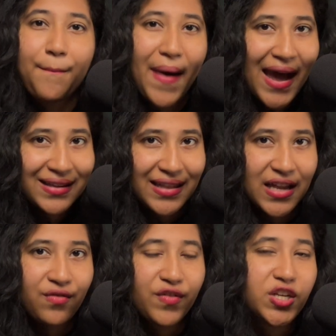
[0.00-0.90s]
Back
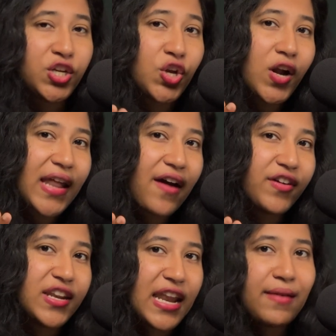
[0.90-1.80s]
then, we did not have
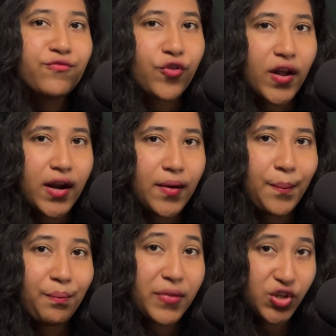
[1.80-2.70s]
a name for it,
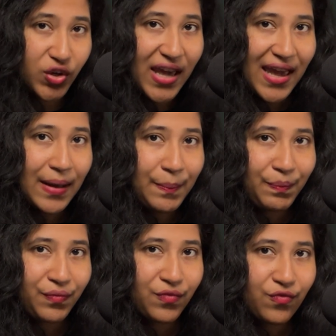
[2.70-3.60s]
but today,
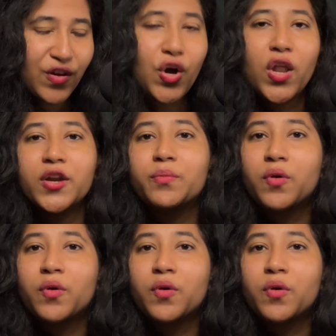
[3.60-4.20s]
we call it